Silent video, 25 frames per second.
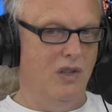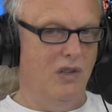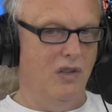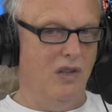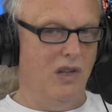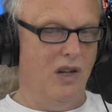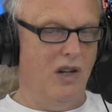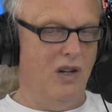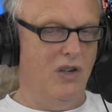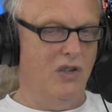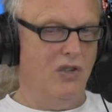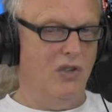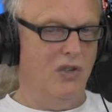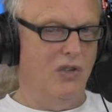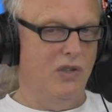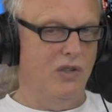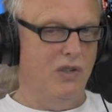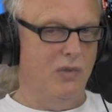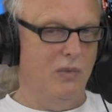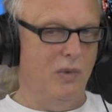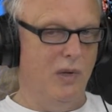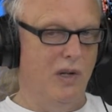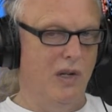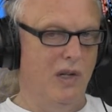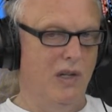culture
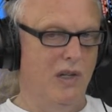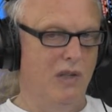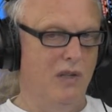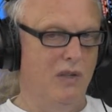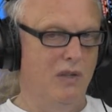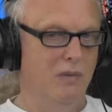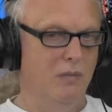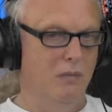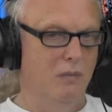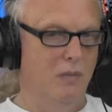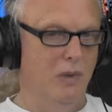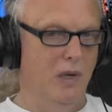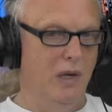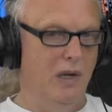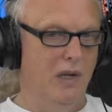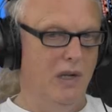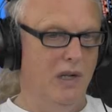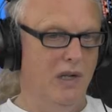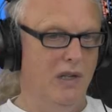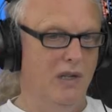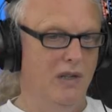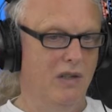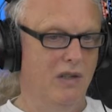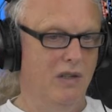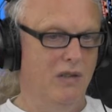as well
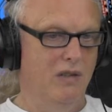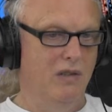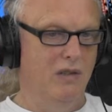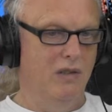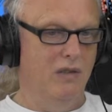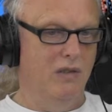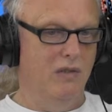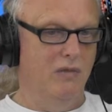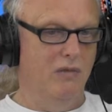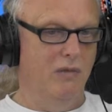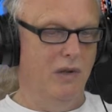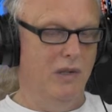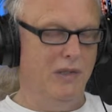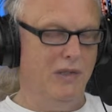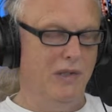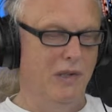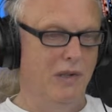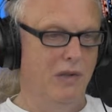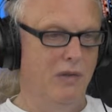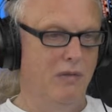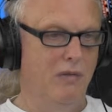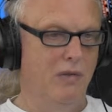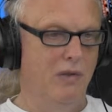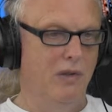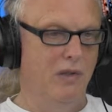by
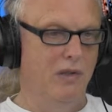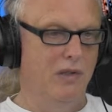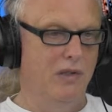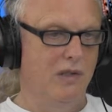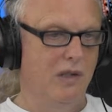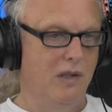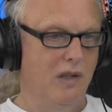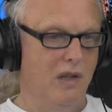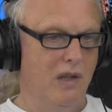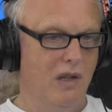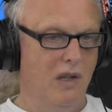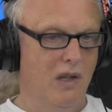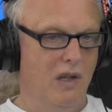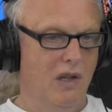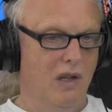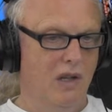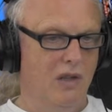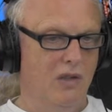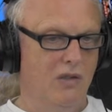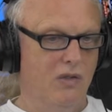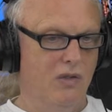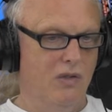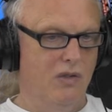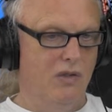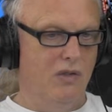Western influence.
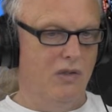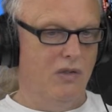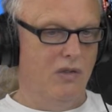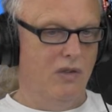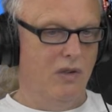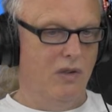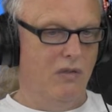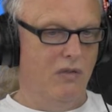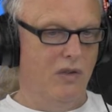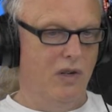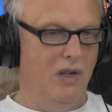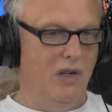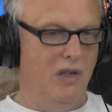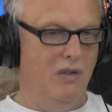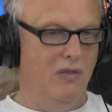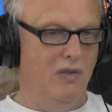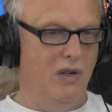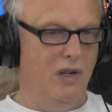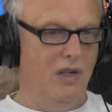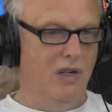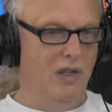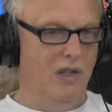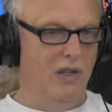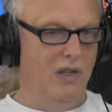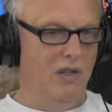So this is a very,
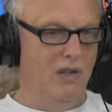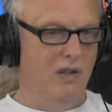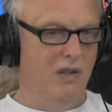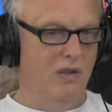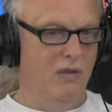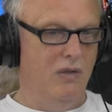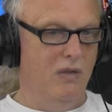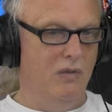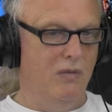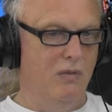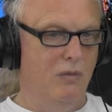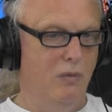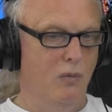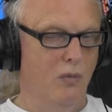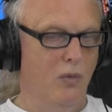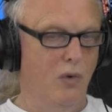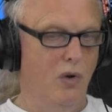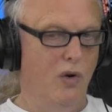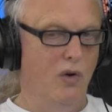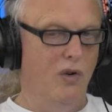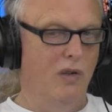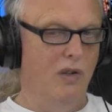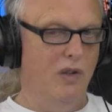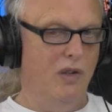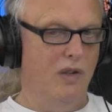very
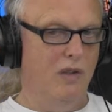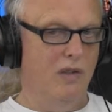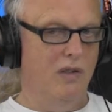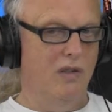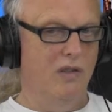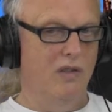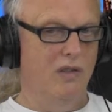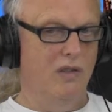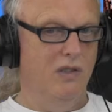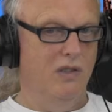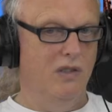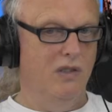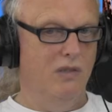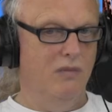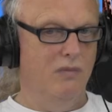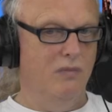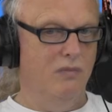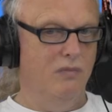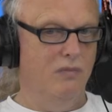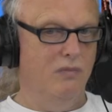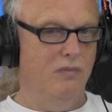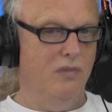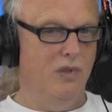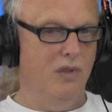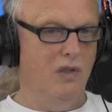worrying
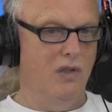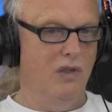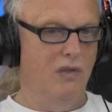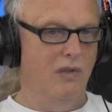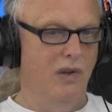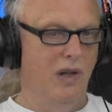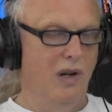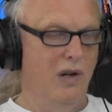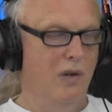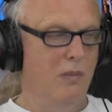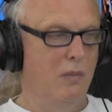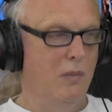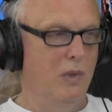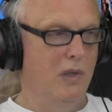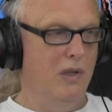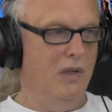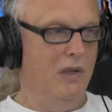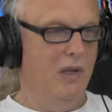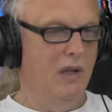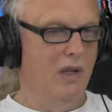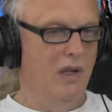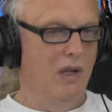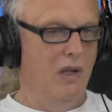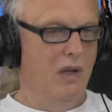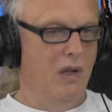development.
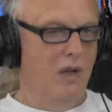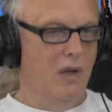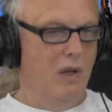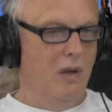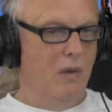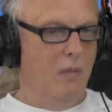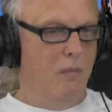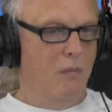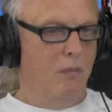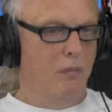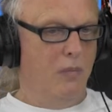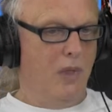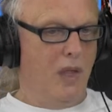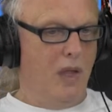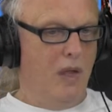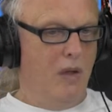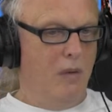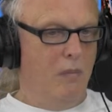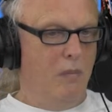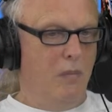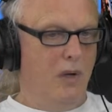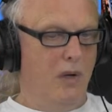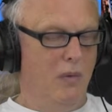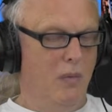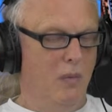
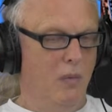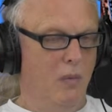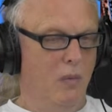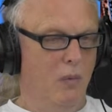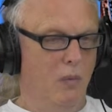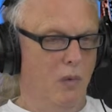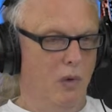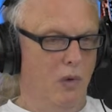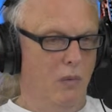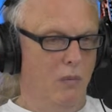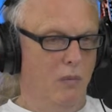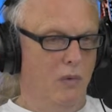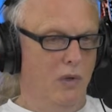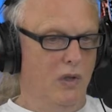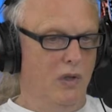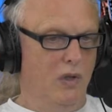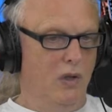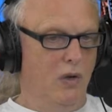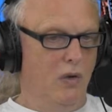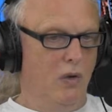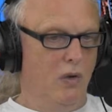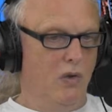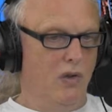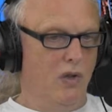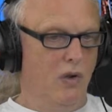But
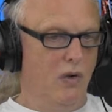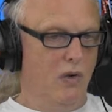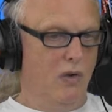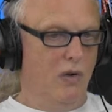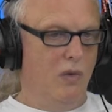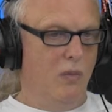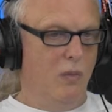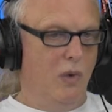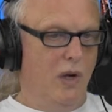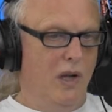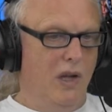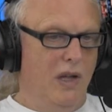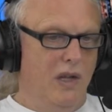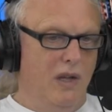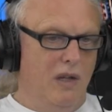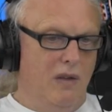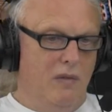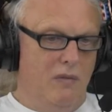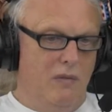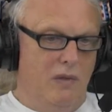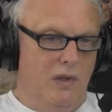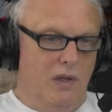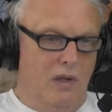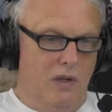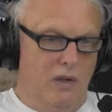the only way,
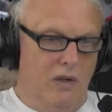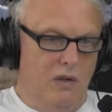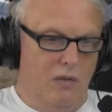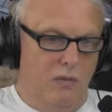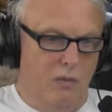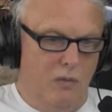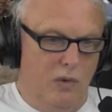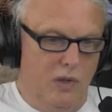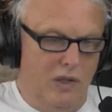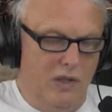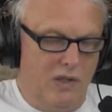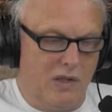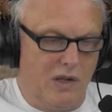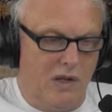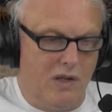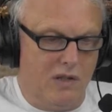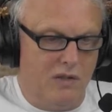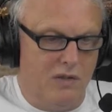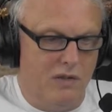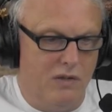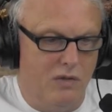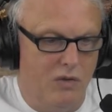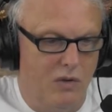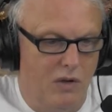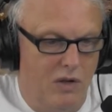and we discussed
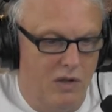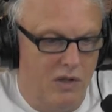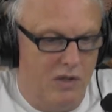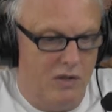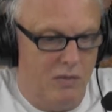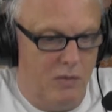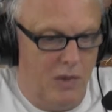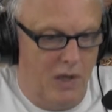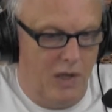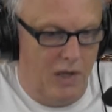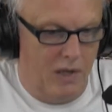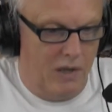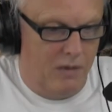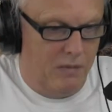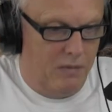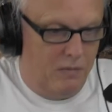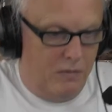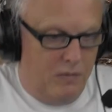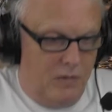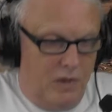this earlier as well,